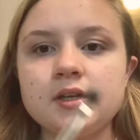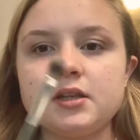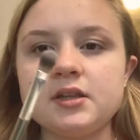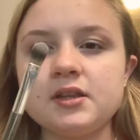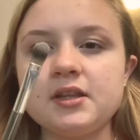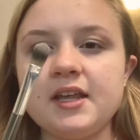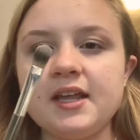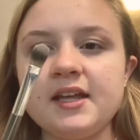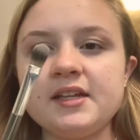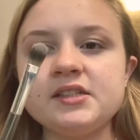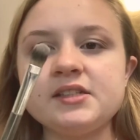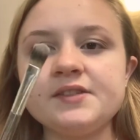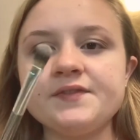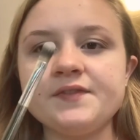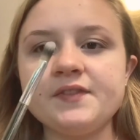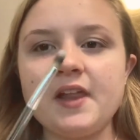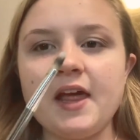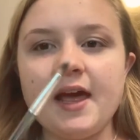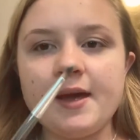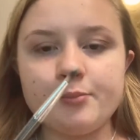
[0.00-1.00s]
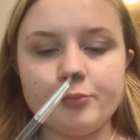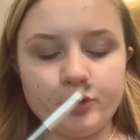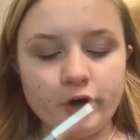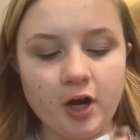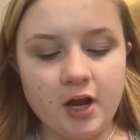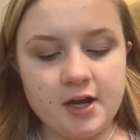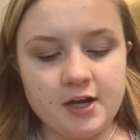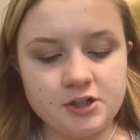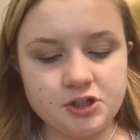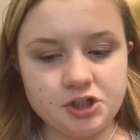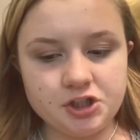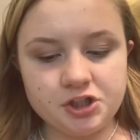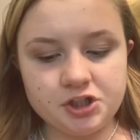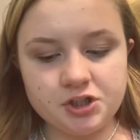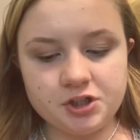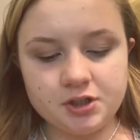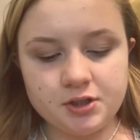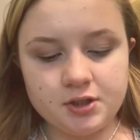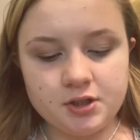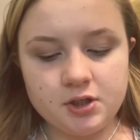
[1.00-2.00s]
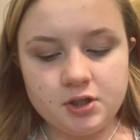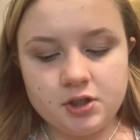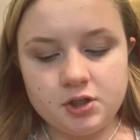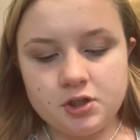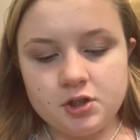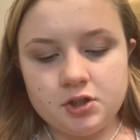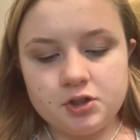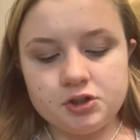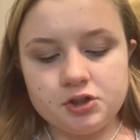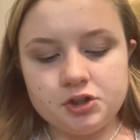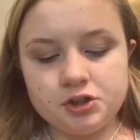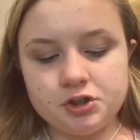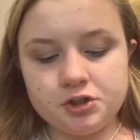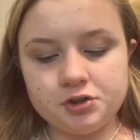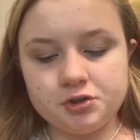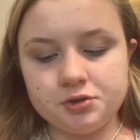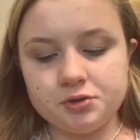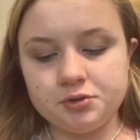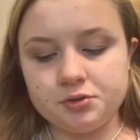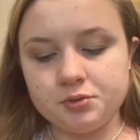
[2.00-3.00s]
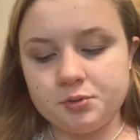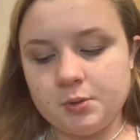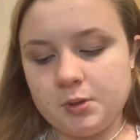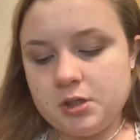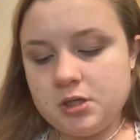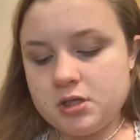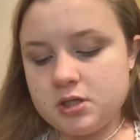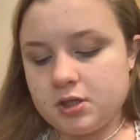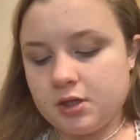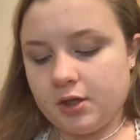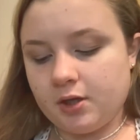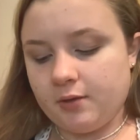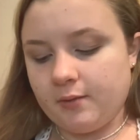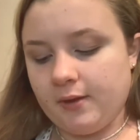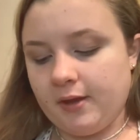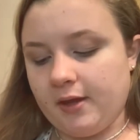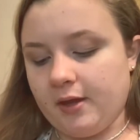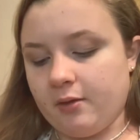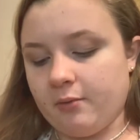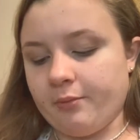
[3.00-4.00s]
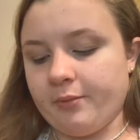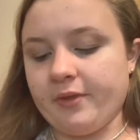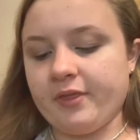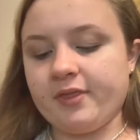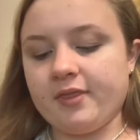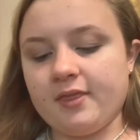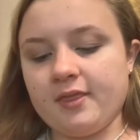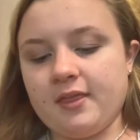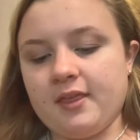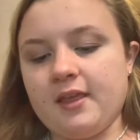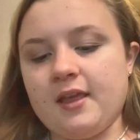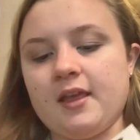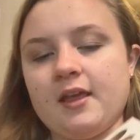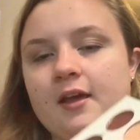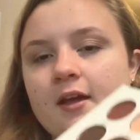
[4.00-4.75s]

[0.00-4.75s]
This flat brush to go in with the